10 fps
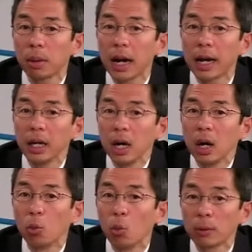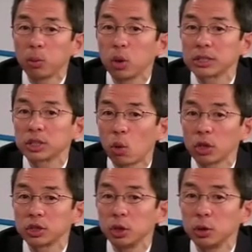by 1 plus
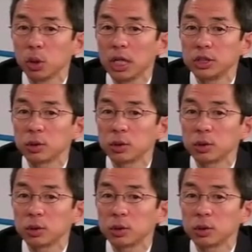or 2 plus,